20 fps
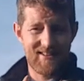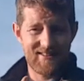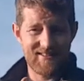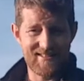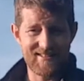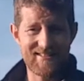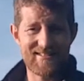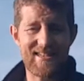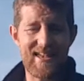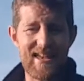
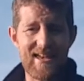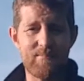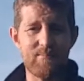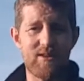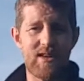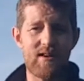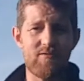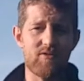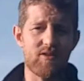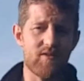the same
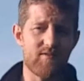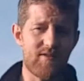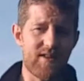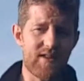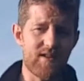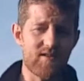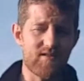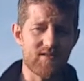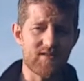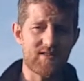level of
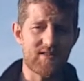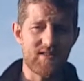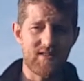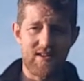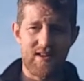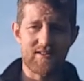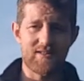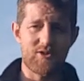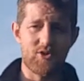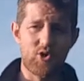yields
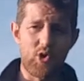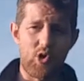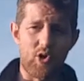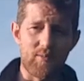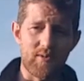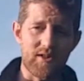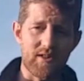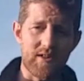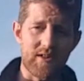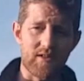as a
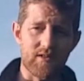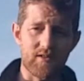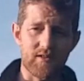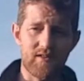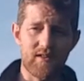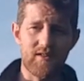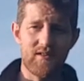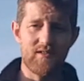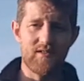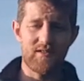normal
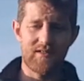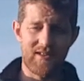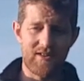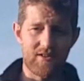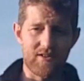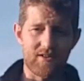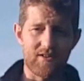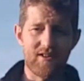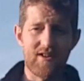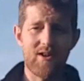
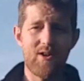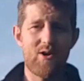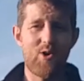year